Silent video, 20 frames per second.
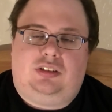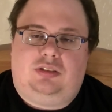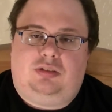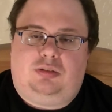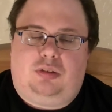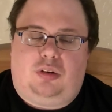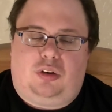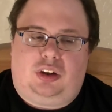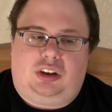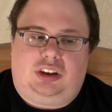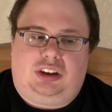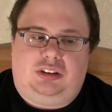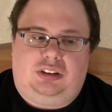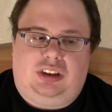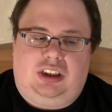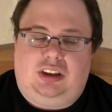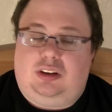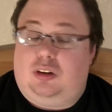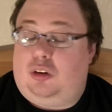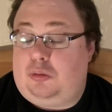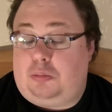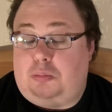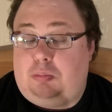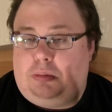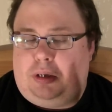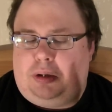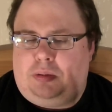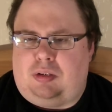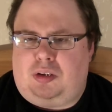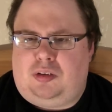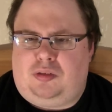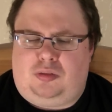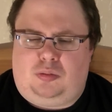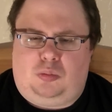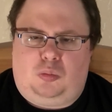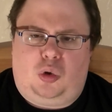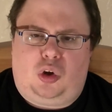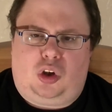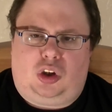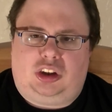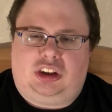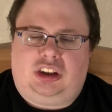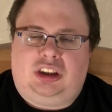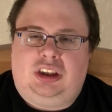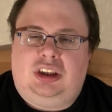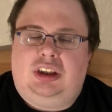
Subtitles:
for today, or maybe even worse.